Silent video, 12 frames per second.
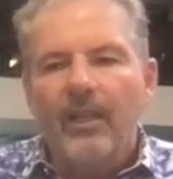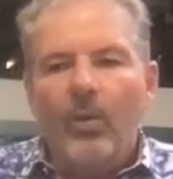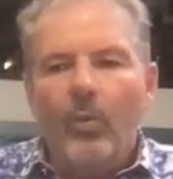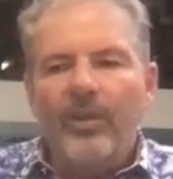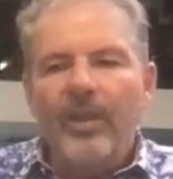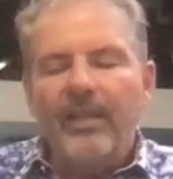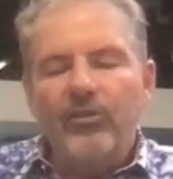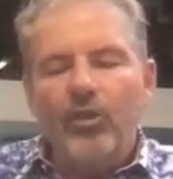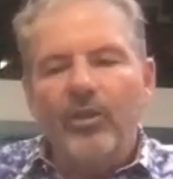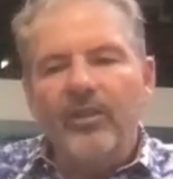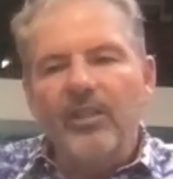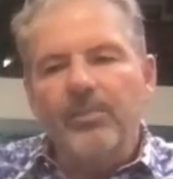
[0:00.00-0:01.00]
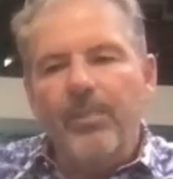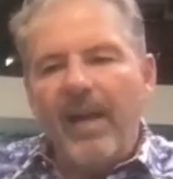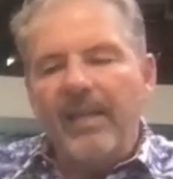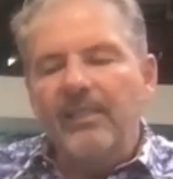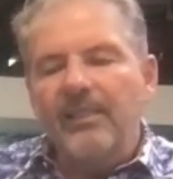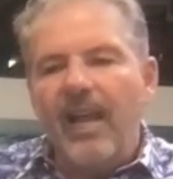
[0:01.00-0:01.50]
where they took this
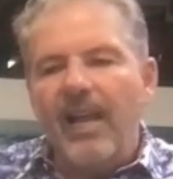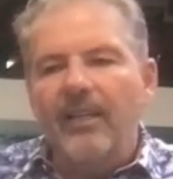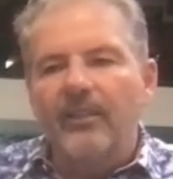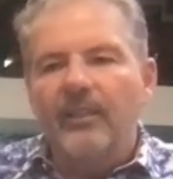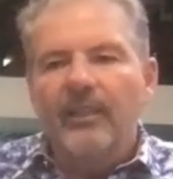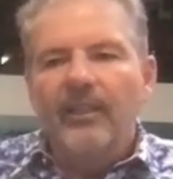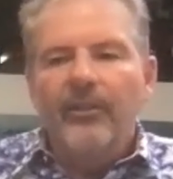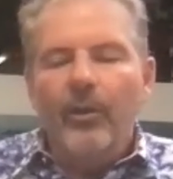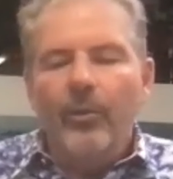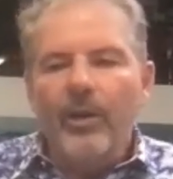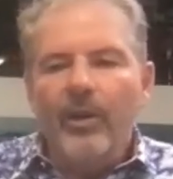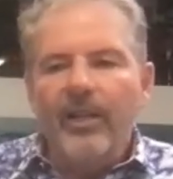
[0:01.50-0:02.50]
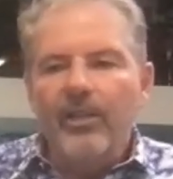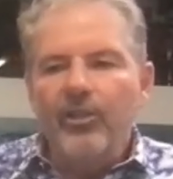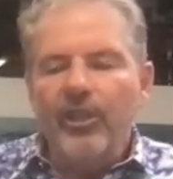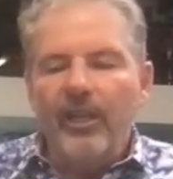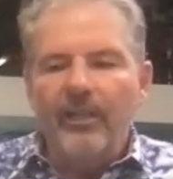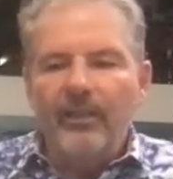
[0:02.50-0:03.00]
body style, the rear
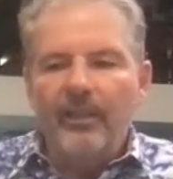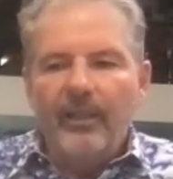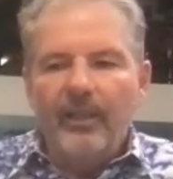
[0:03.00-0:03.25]
engine,